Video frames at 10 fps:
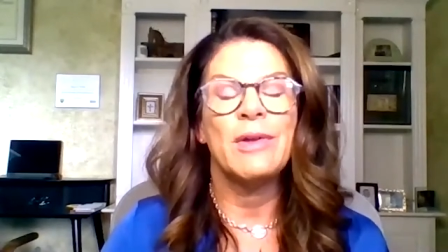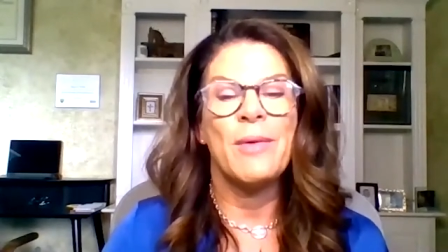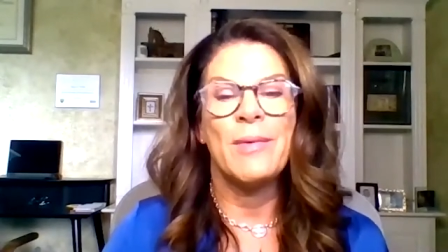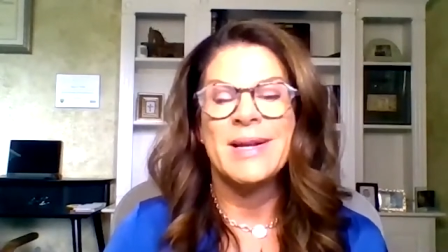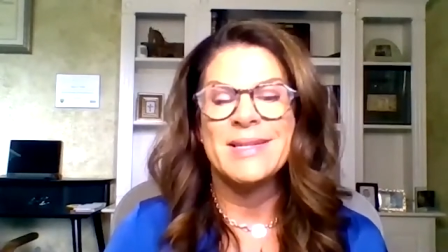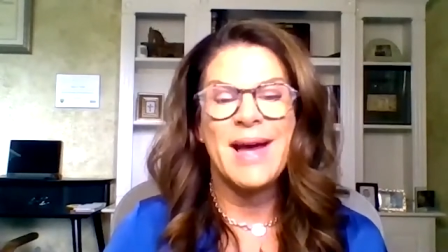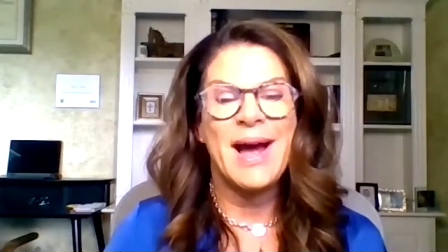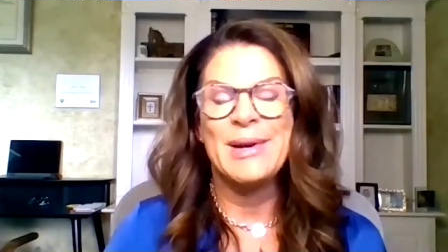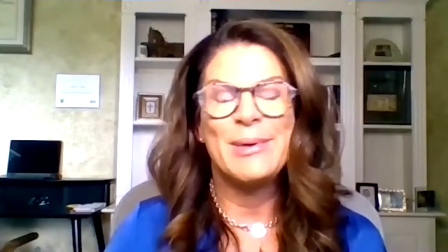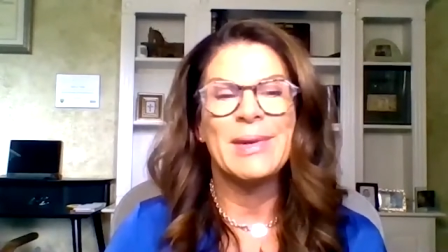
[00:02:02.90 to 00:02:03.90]
thought was,
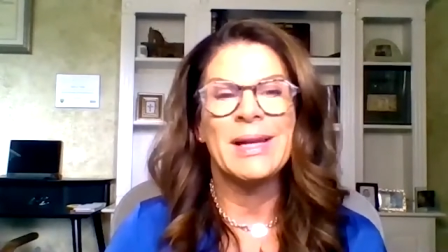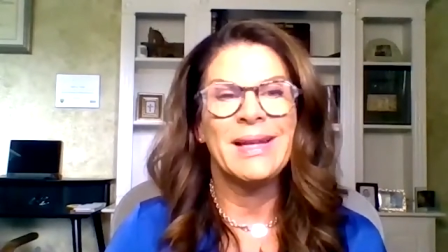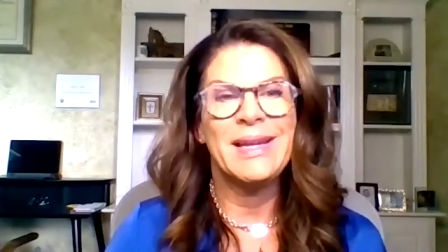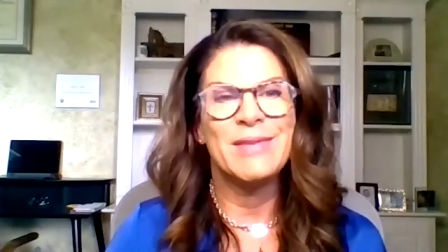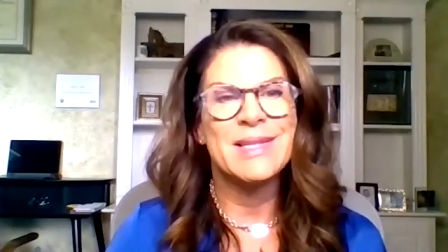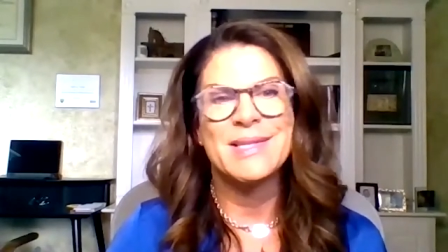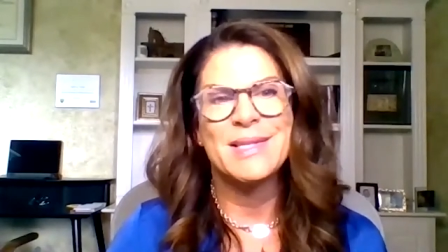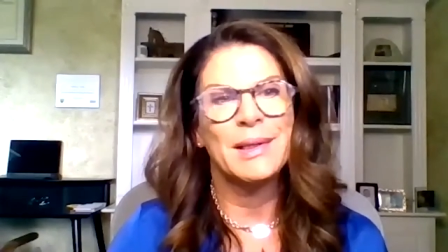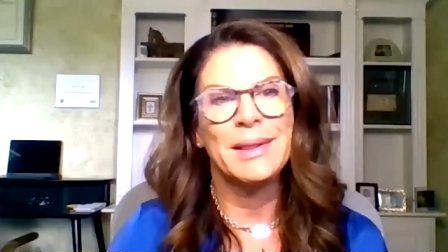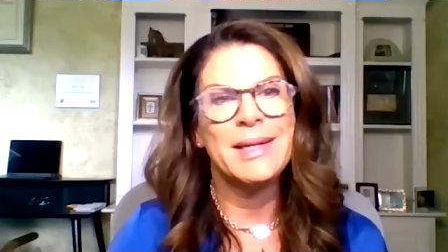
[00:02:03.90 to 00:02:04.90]
I don't want to leave. This is
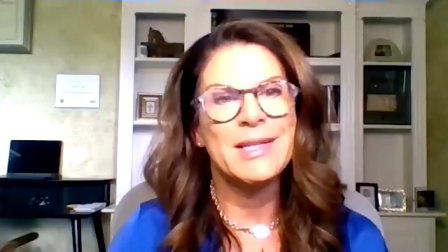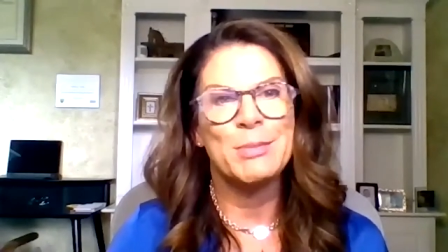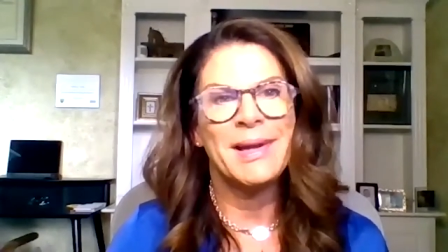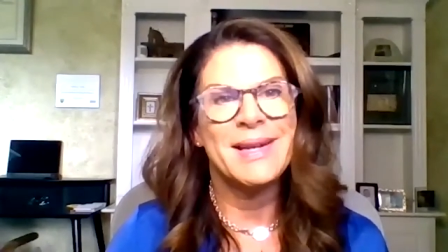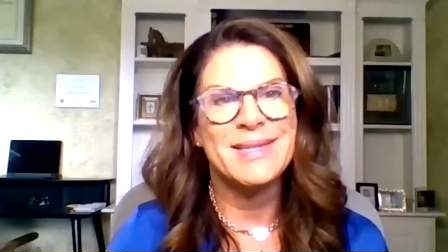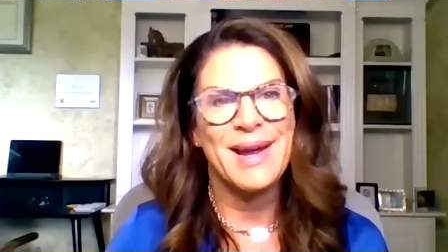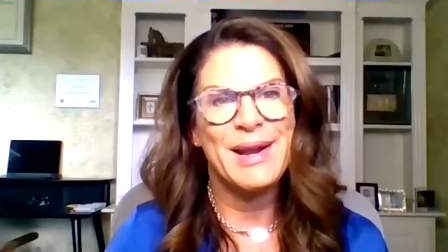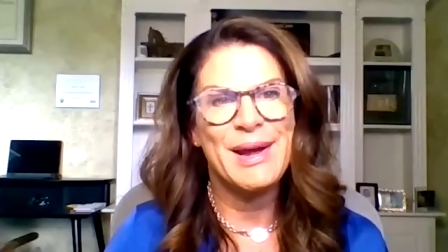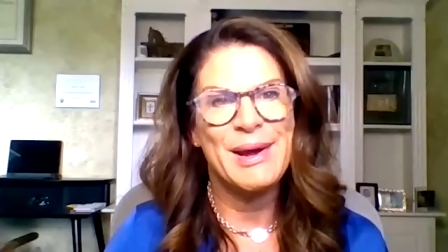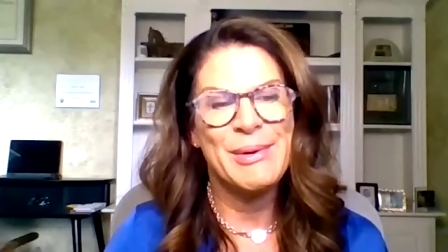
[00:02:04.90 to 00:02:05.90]
the cleanest place I
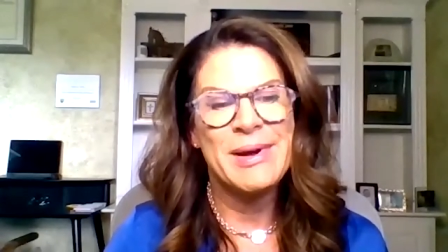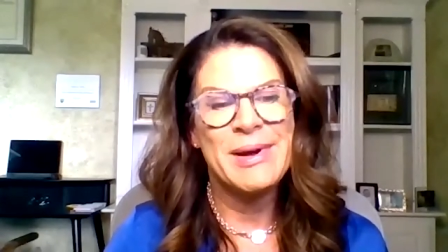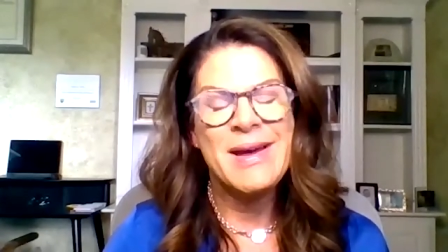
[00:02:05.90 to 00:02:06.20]
know.